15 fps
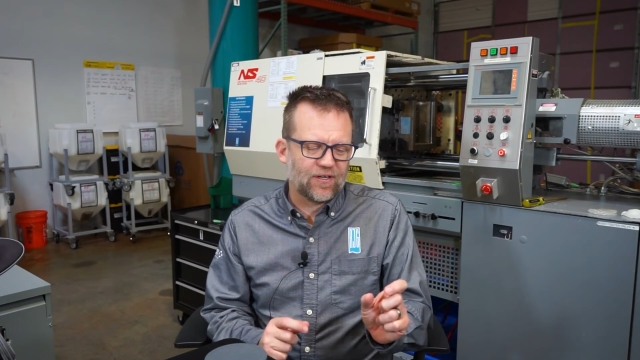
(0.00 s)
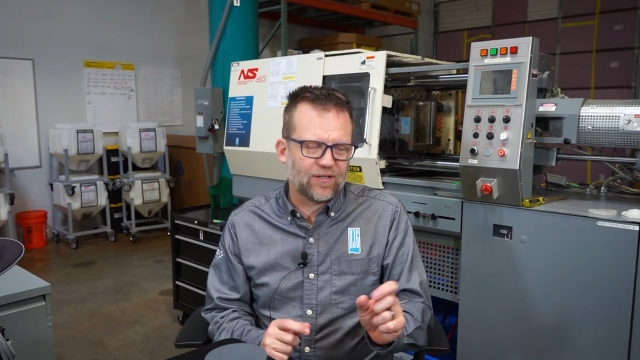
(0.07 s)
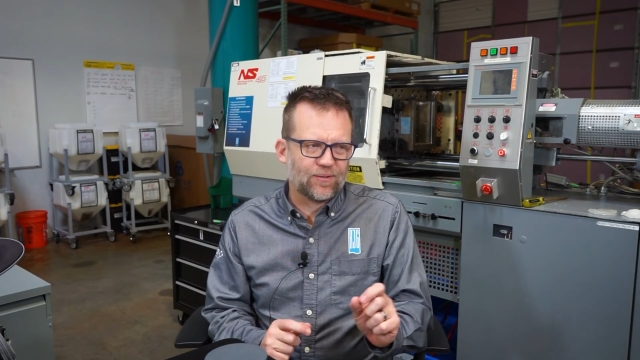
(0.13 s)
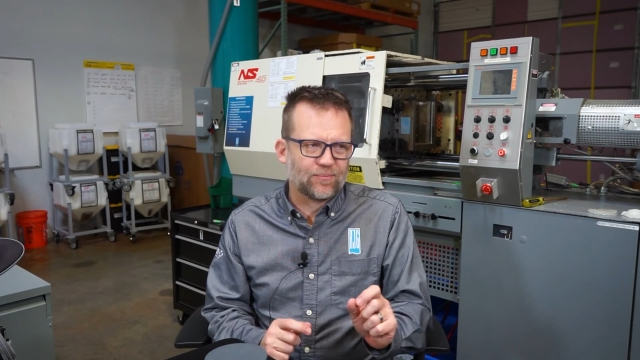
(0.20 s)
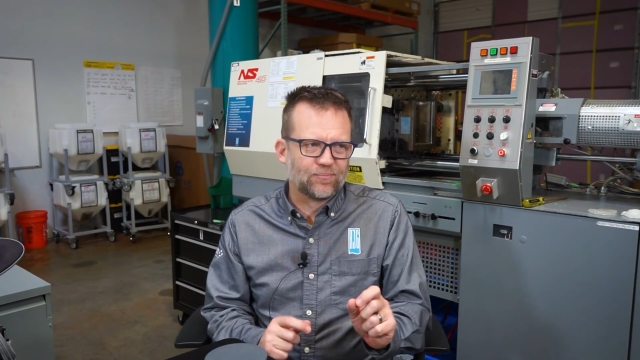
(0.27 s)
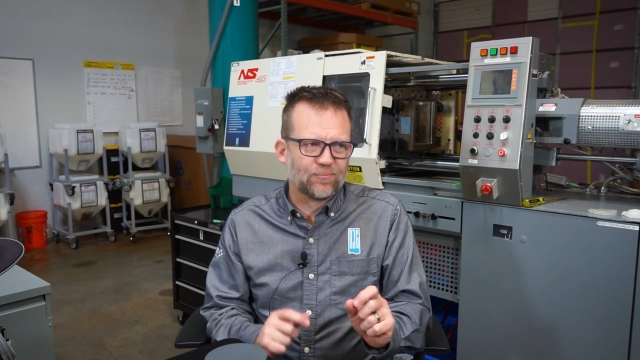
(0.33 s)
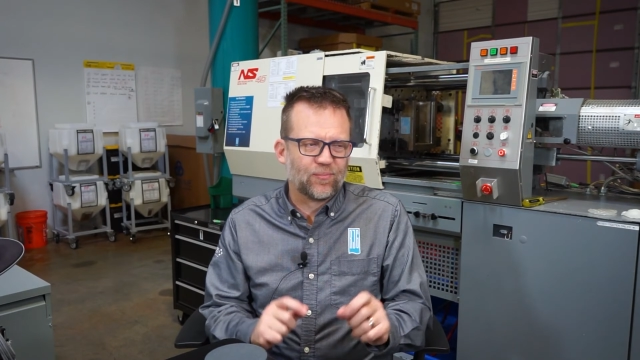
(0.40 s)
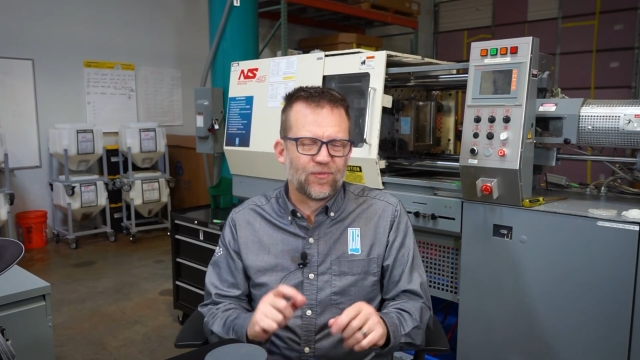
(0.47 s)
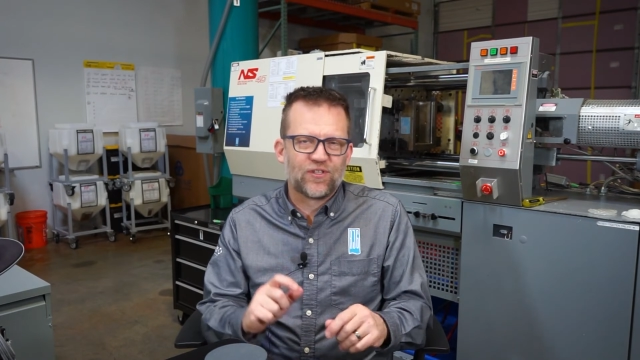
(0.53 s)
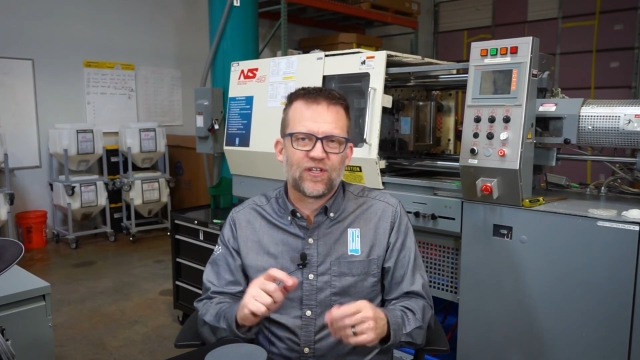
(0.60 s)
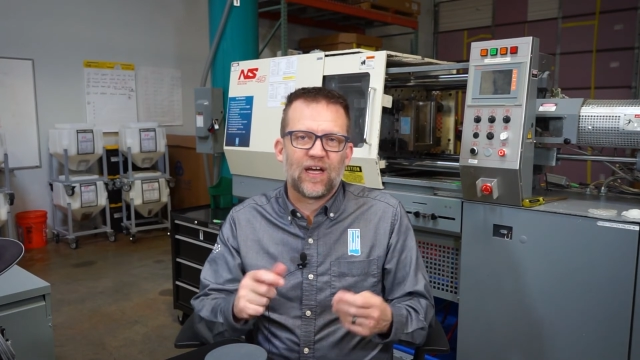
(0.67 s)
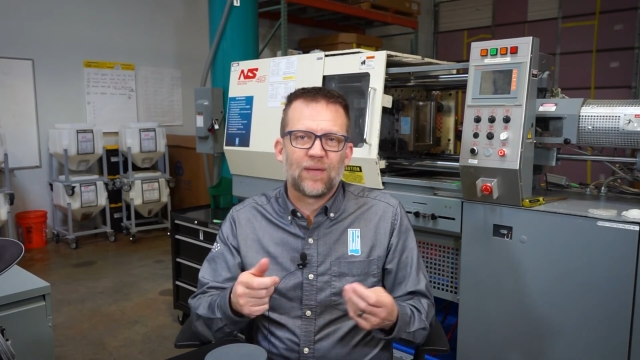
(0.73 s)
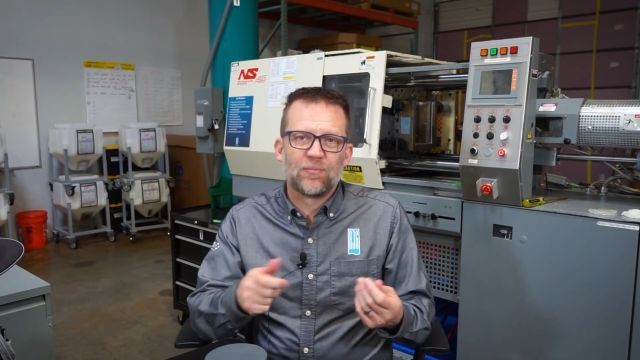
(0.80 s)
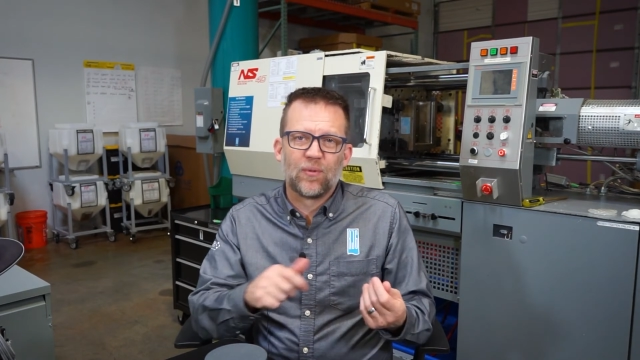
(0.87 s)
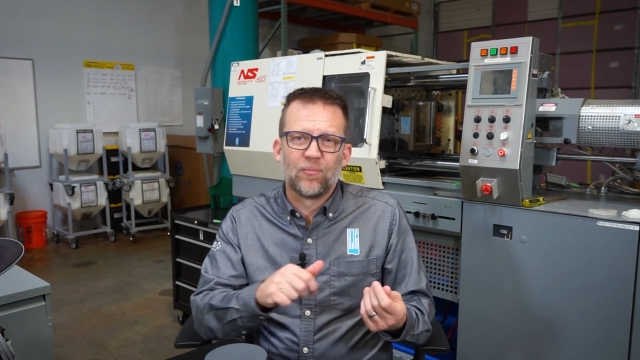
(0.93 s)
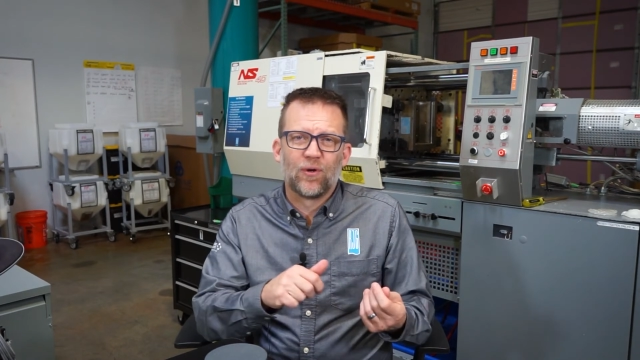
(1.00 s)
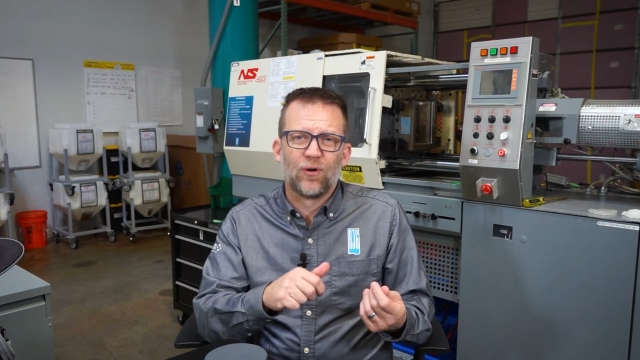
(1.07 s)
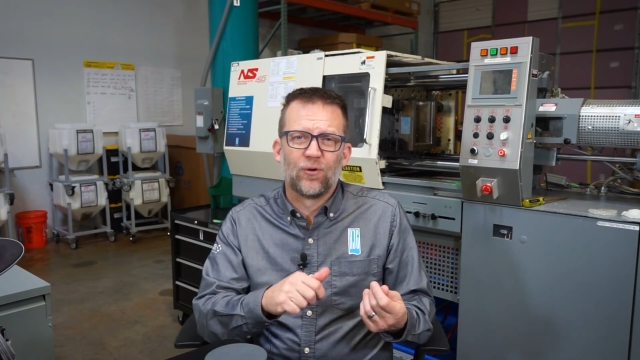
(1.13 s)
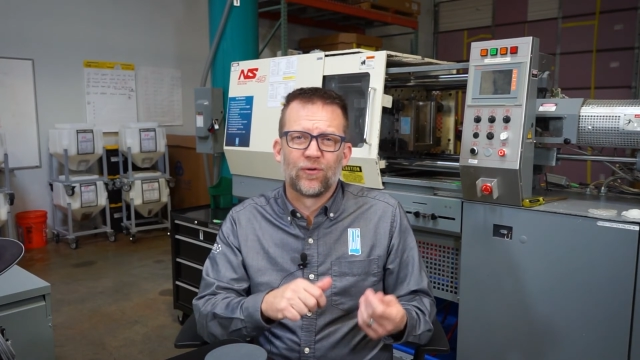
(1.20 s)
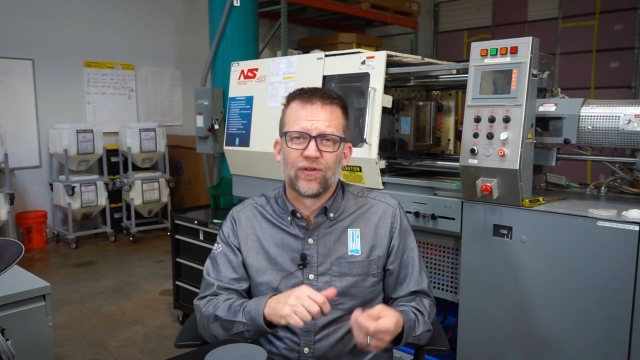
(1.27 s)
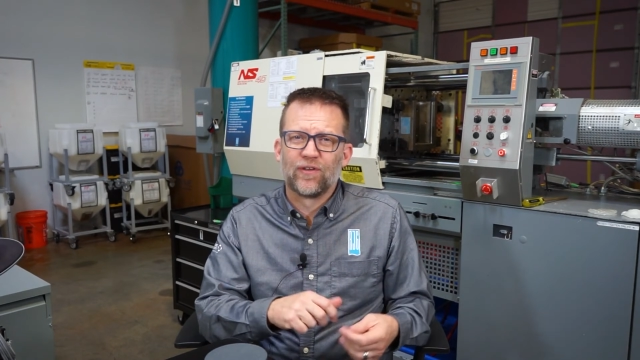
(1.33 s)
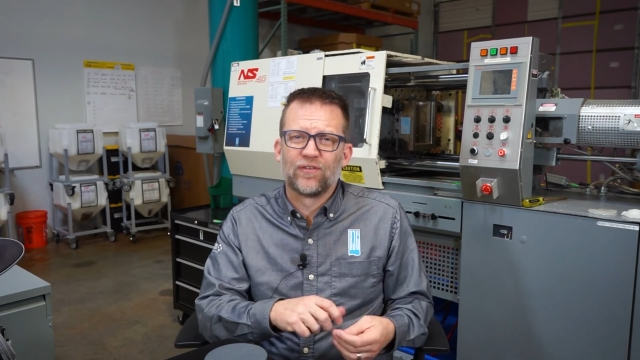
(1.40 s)
um, type a
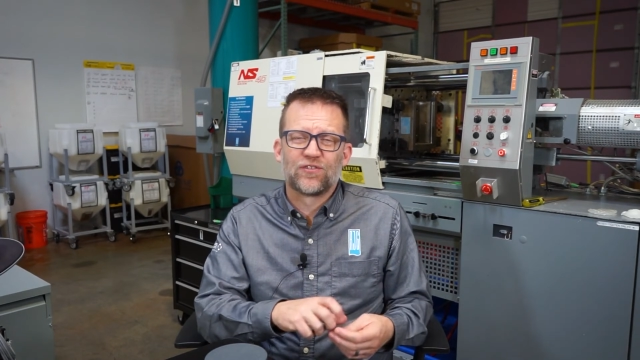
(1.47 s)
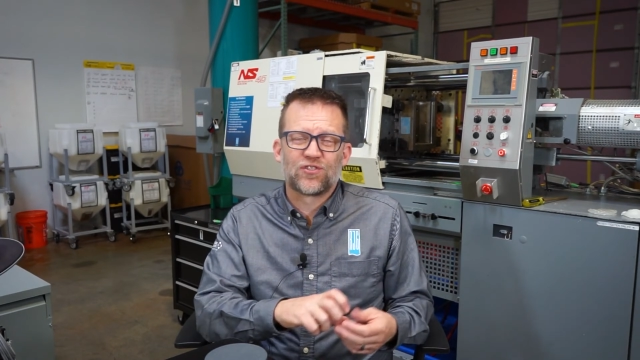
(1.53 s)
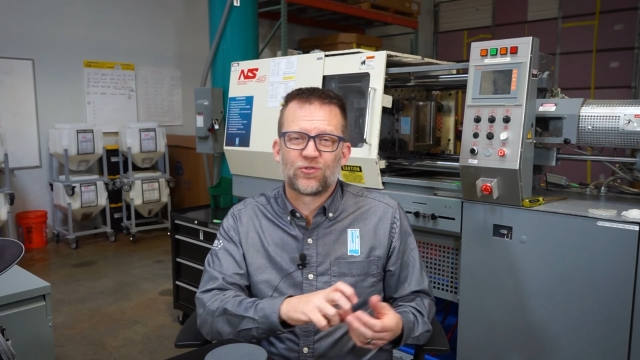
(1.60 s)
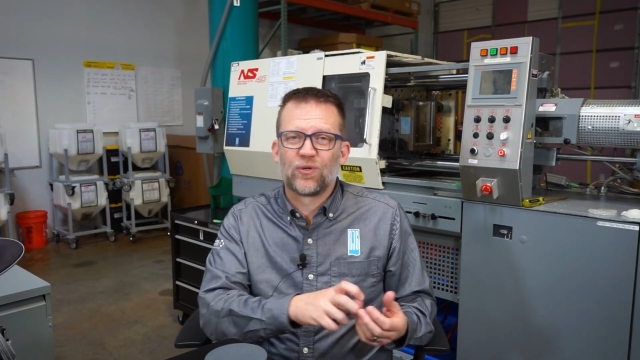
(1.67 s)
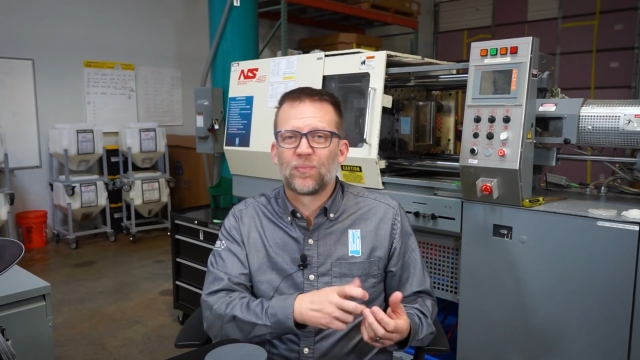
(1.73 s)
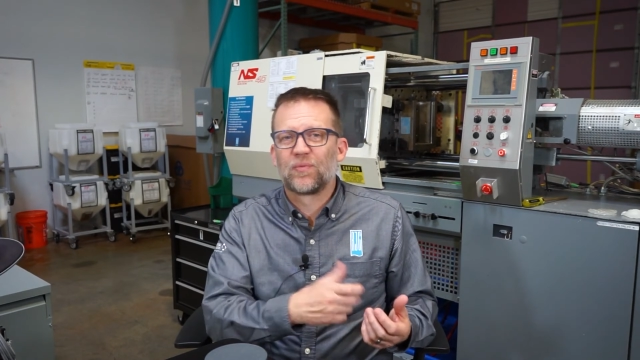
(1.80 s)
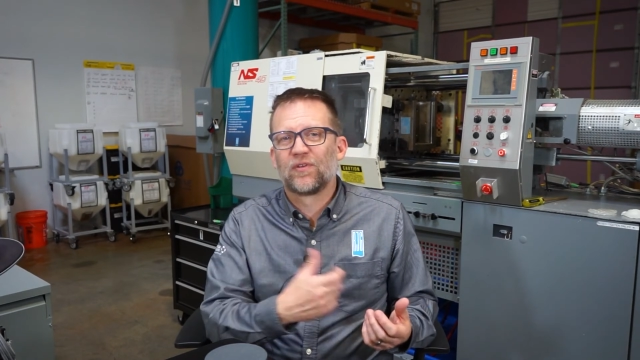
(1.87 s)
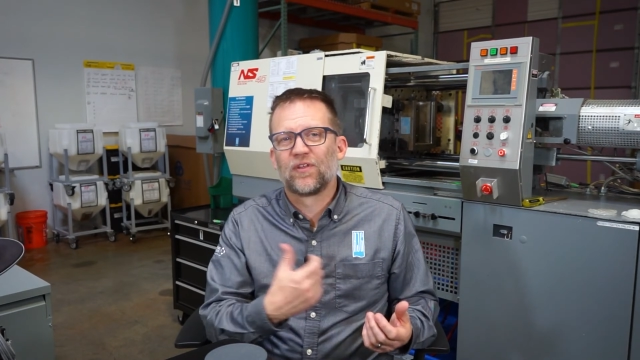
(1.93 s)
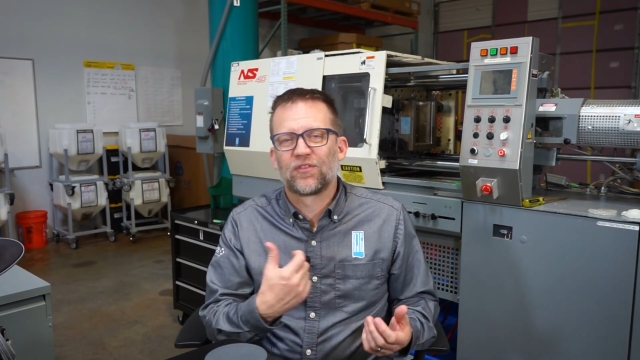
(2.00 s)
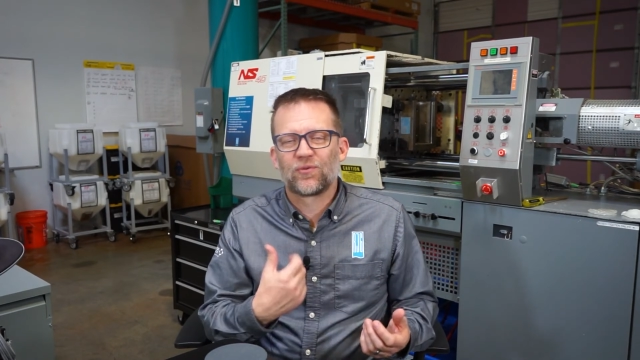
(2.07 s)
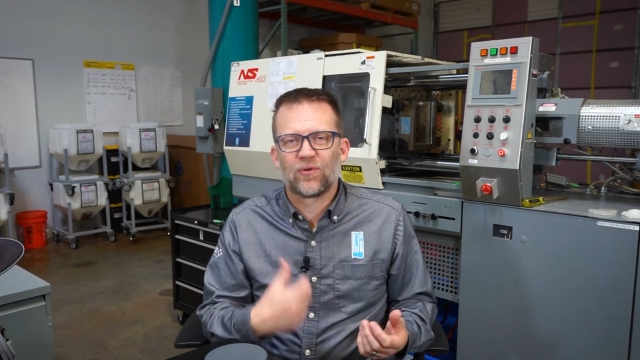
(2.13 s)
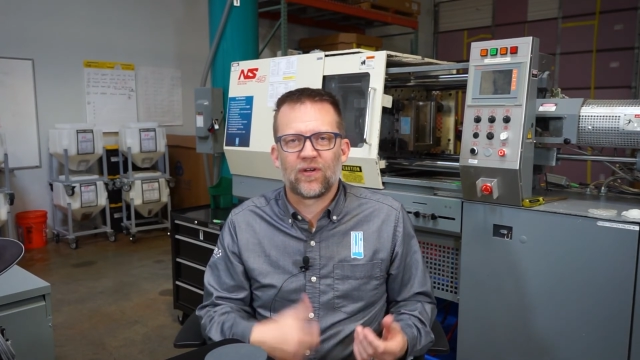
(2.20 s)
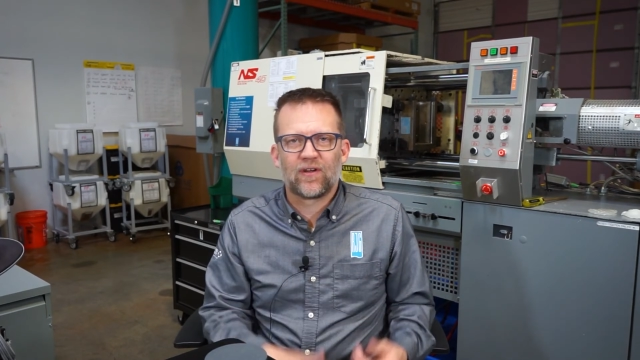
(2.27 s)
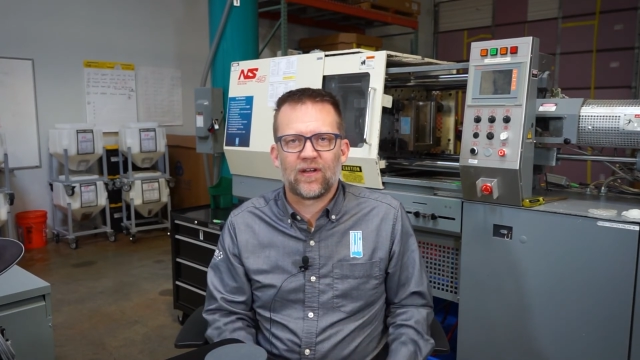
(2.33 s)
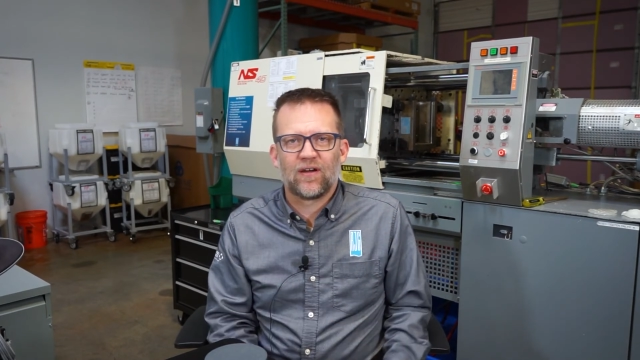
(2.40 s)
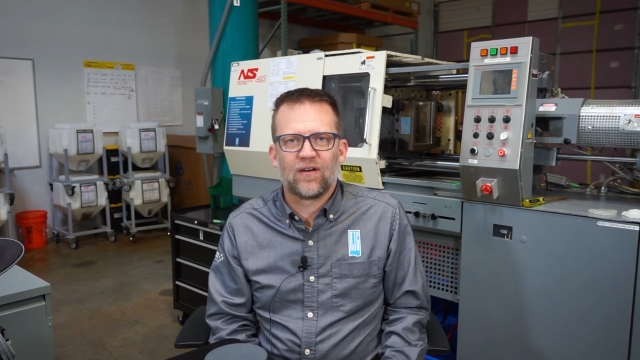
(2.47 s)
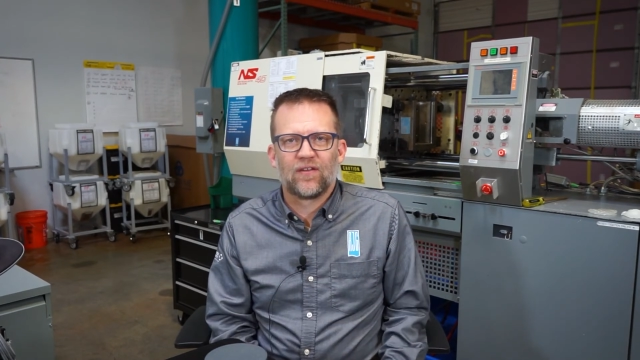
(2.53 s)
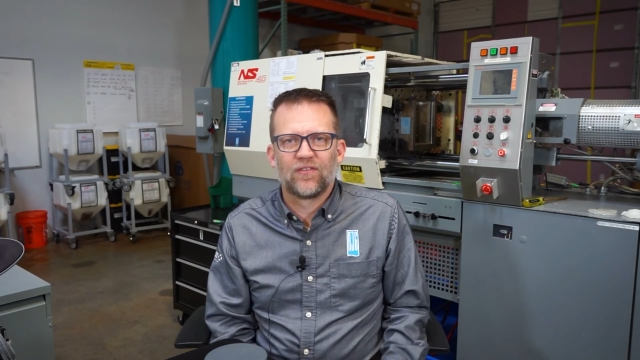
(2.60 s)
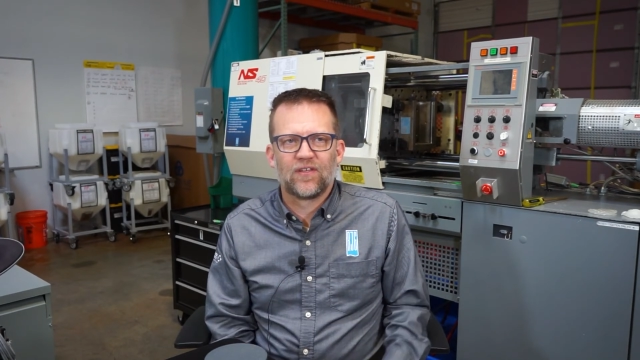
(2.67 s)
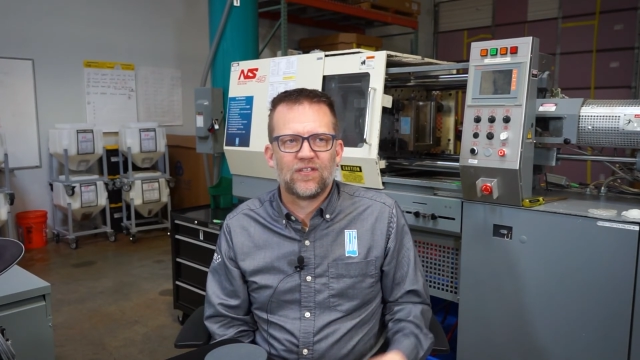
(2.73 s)
bolt and stripping the thread out,